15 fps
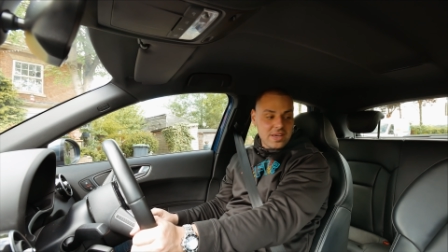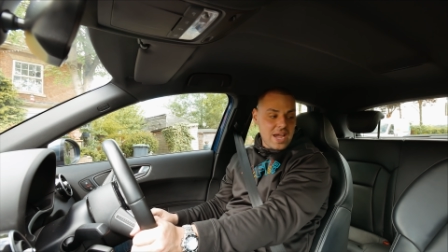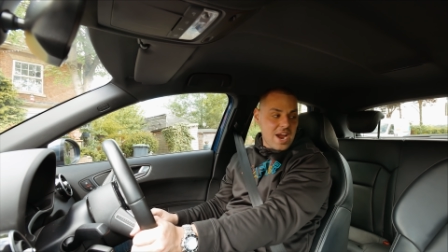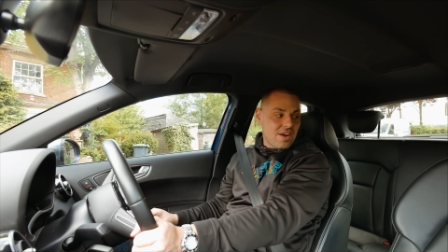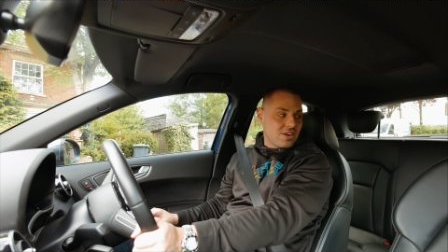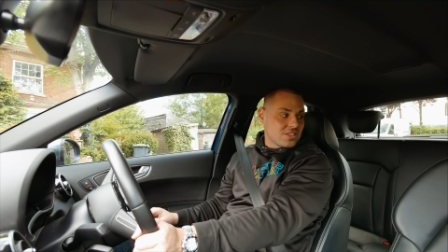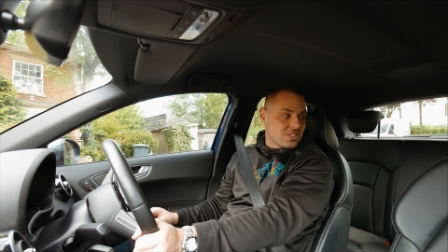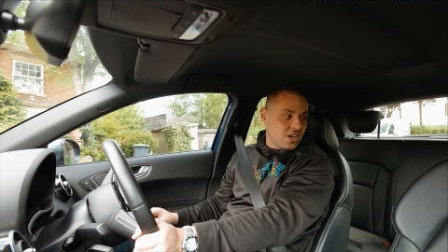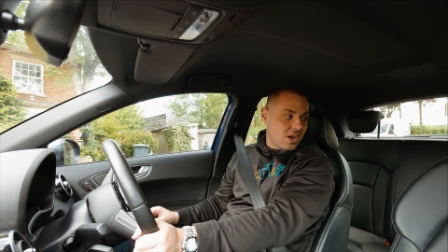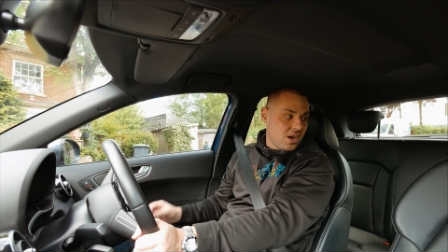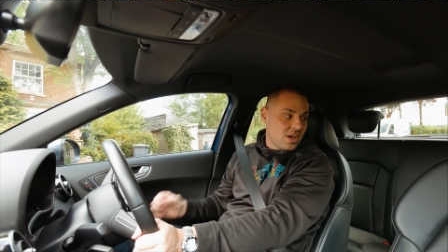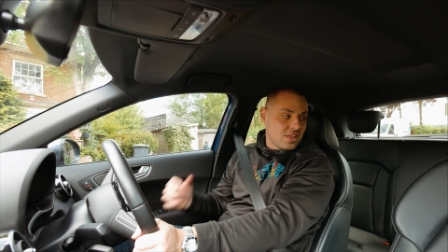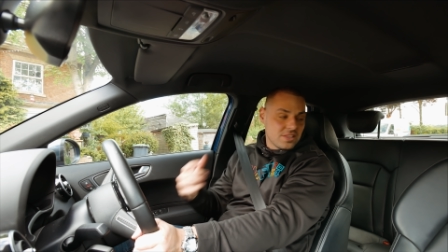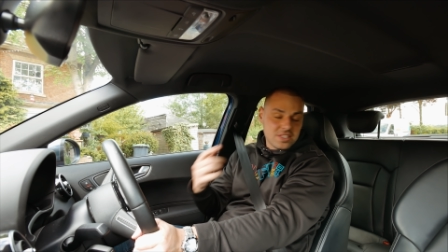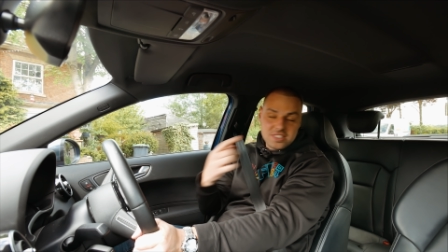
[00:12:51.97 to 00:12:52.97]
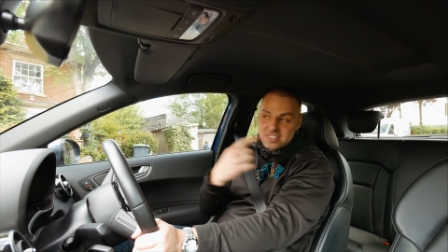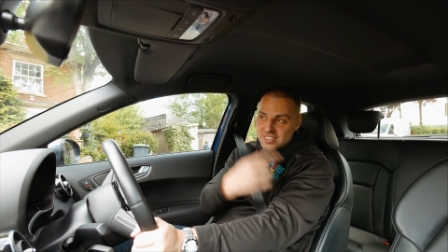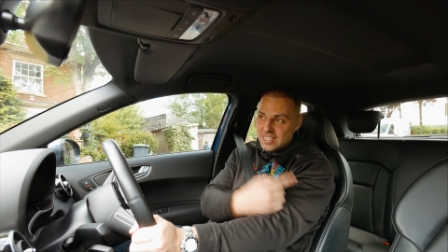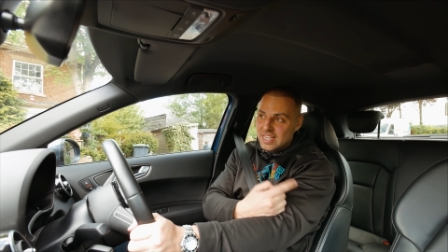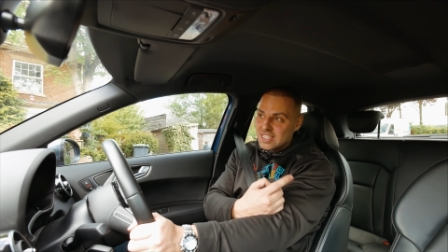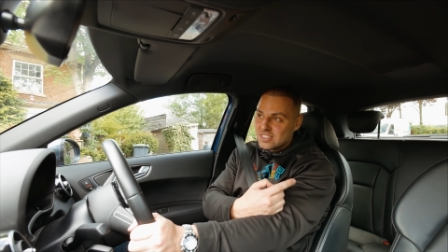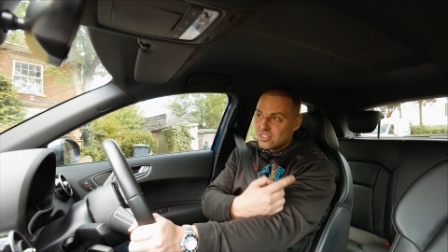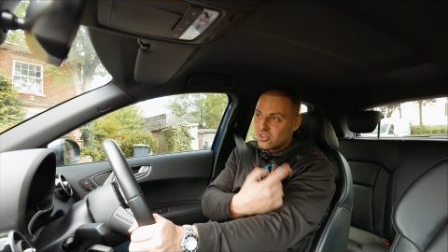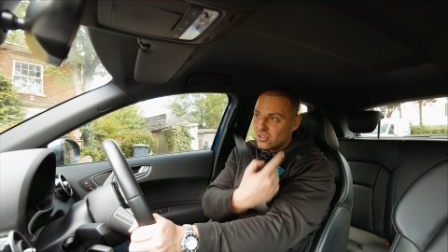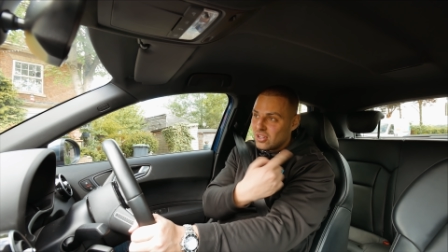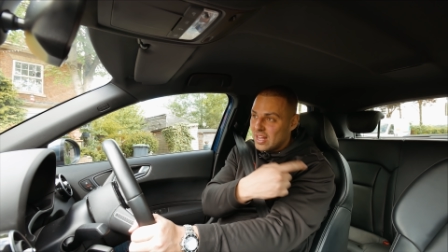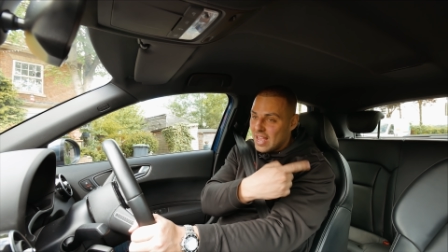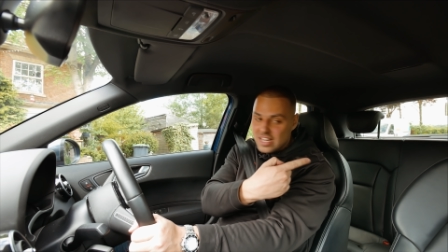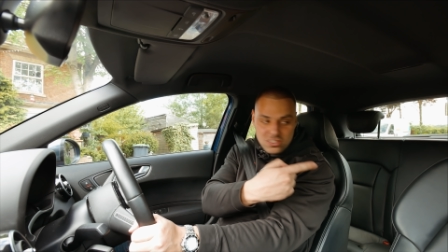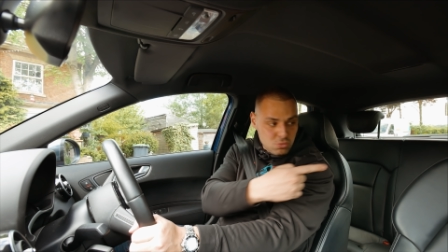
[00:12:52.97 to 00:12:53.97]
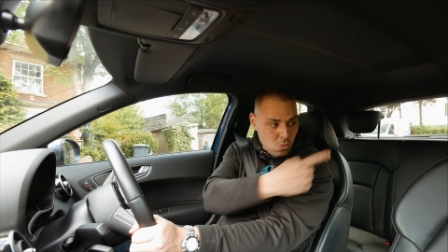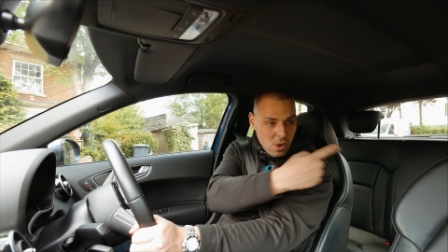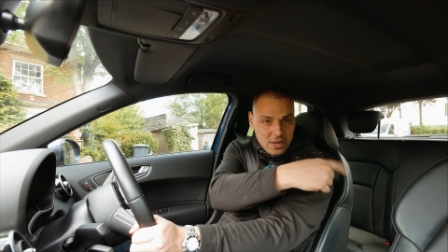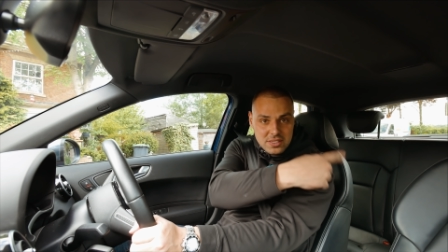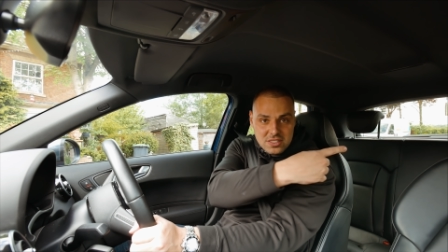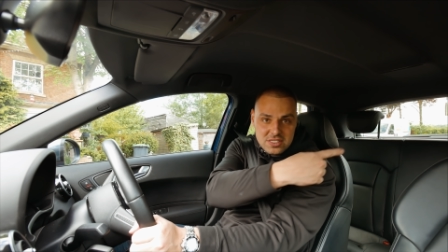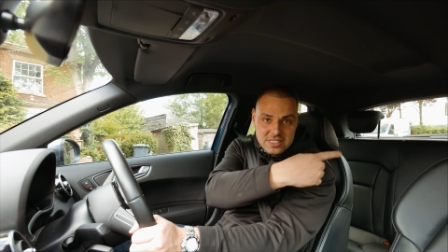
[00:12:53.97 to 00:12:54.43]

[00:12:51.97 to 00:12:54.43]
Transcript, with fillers: of character the seats have got S1